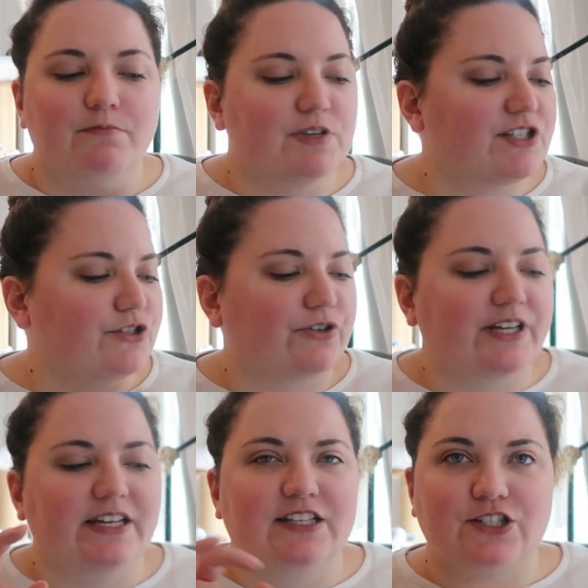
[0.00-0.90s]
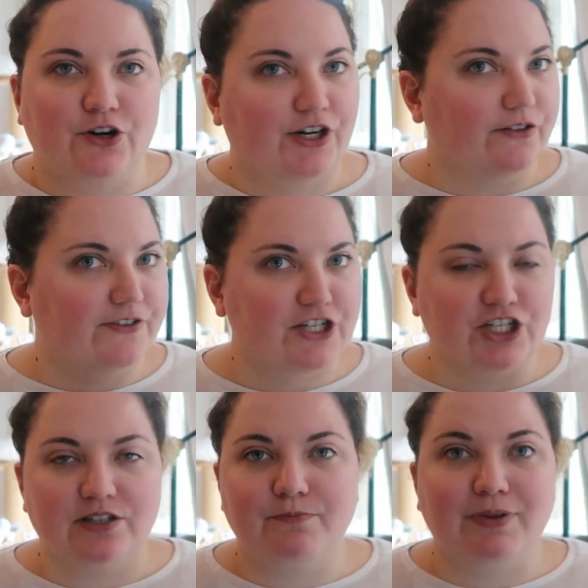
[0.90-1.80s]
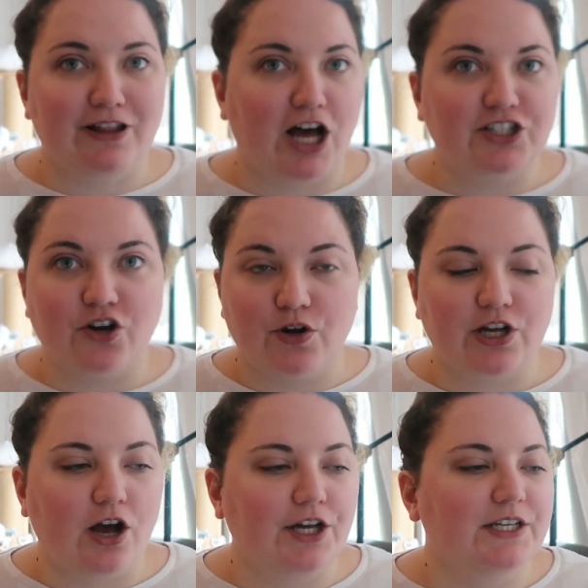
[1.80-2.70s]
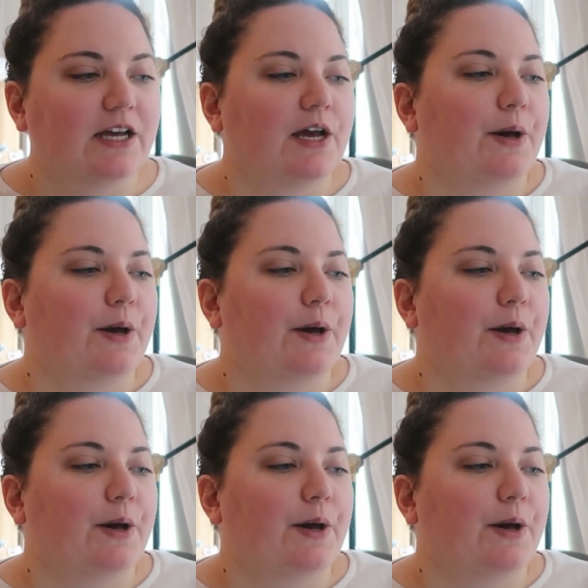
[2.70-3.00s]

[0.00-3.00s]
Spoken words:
mystery historical fiction plot going on,